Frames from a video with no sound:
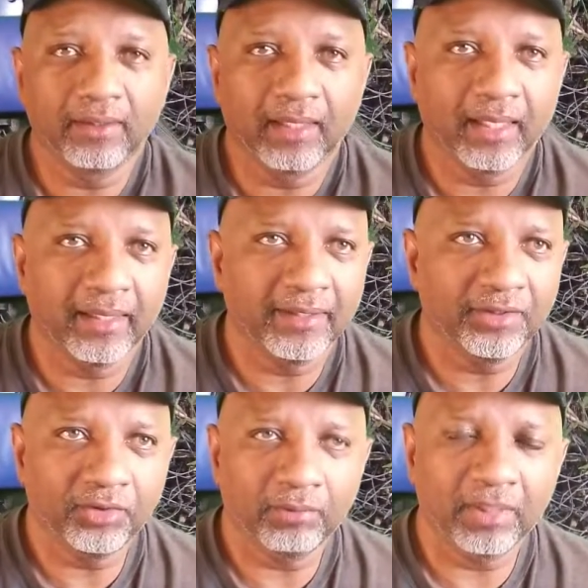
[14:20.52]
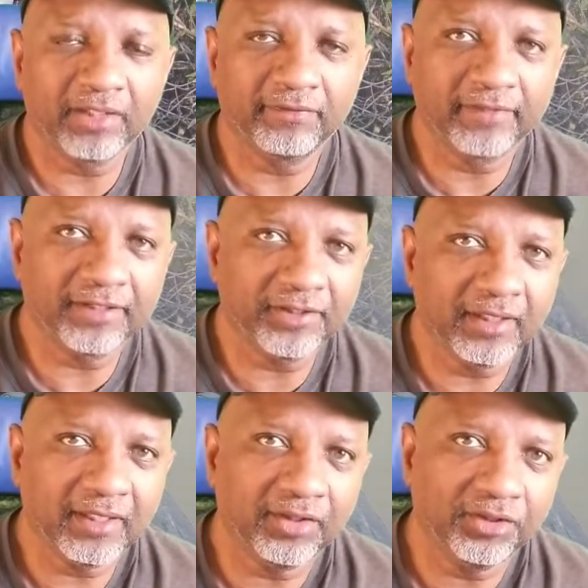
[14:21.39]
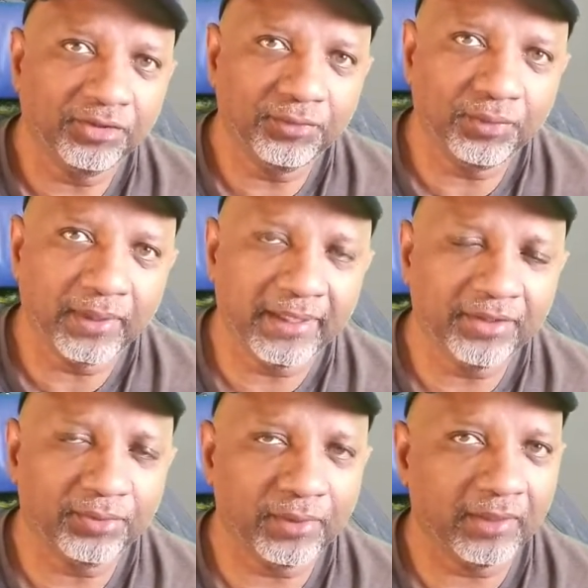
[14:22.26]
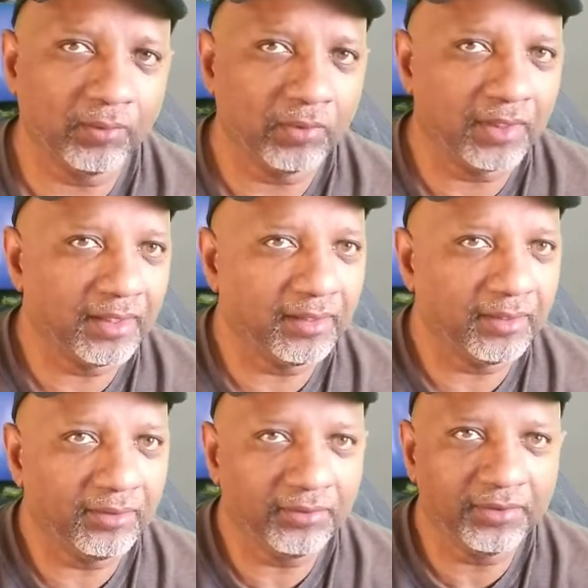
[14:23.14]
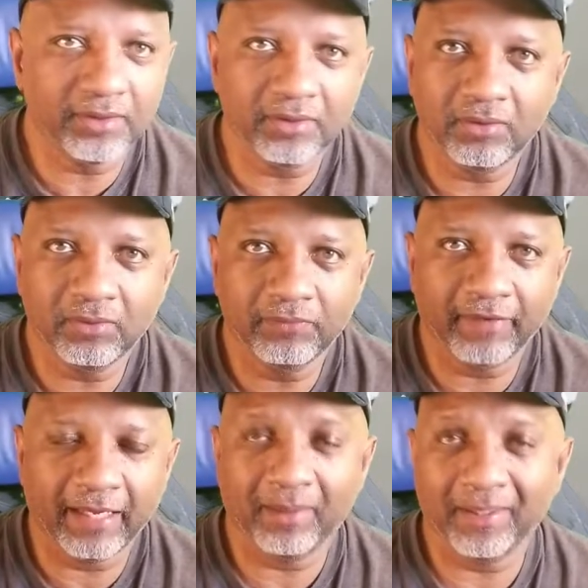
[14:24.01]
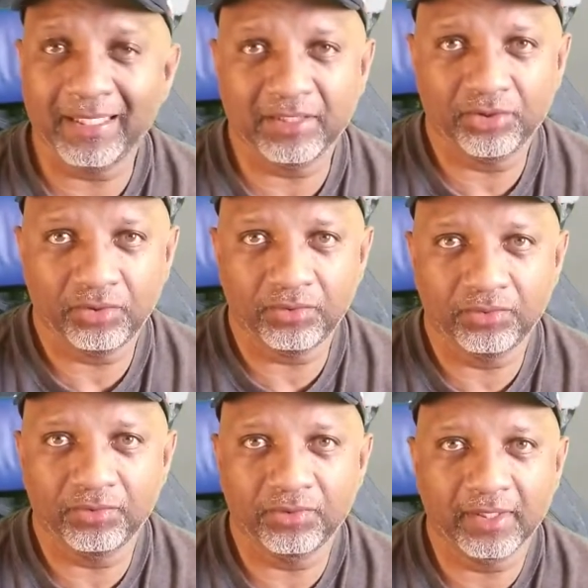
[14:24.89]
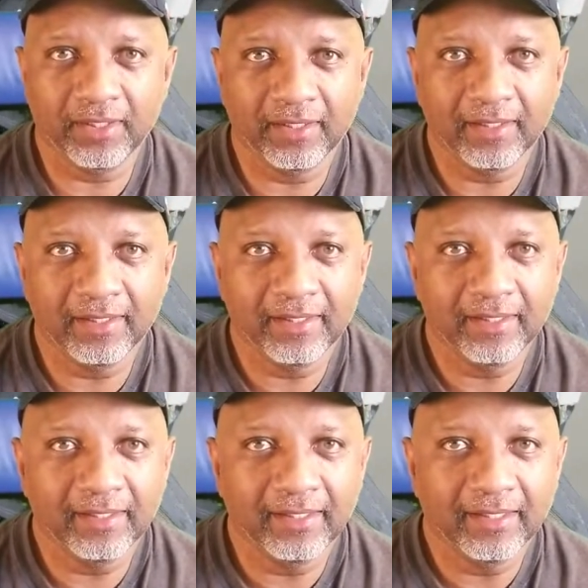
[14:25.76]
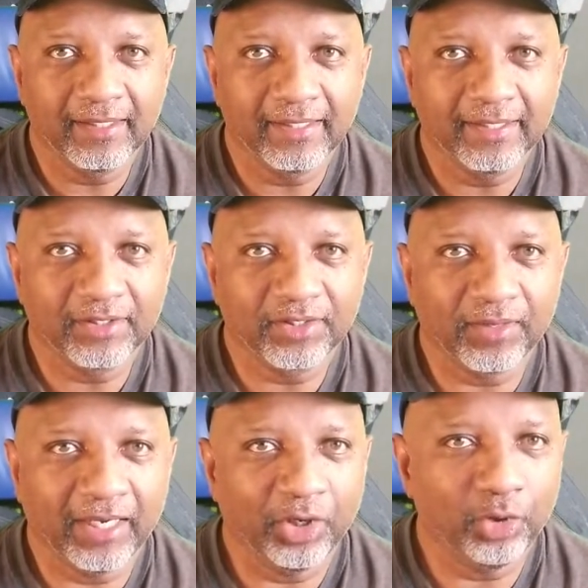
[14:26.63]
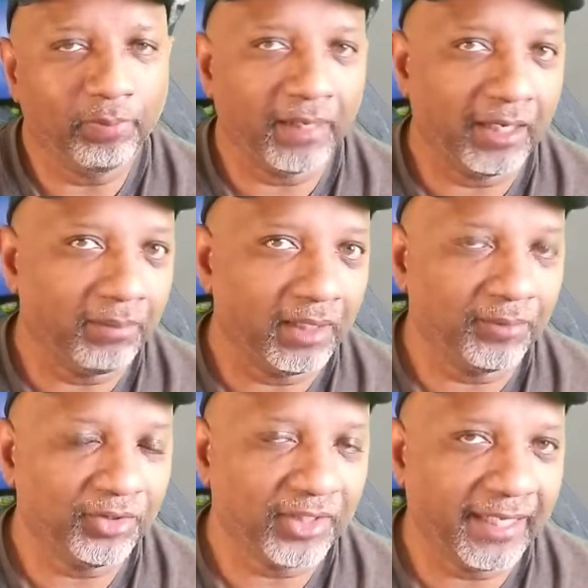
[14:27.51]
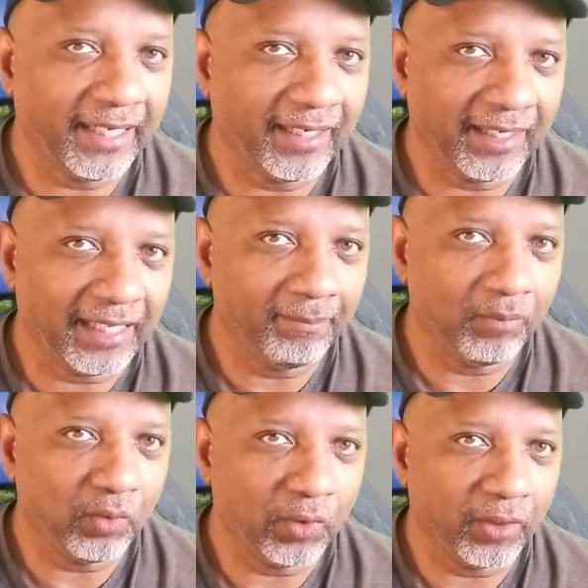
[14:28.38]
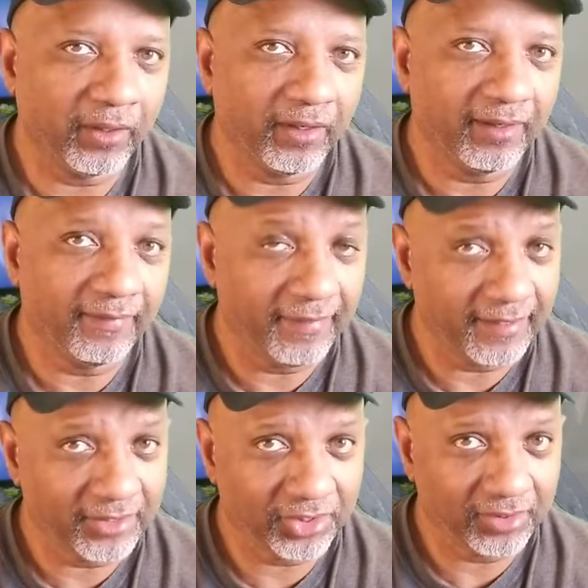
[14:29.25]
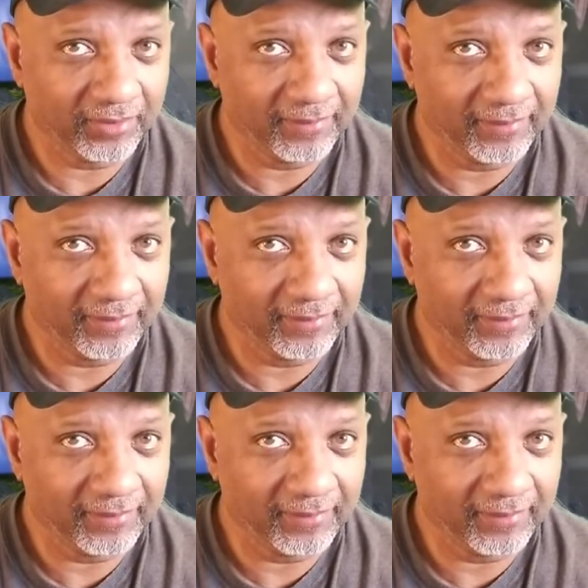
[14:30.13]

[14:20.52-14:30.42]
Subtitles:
I didn't do much fishing in 2021 due to family issues. So I hope I'll be able to get out a lot more this year.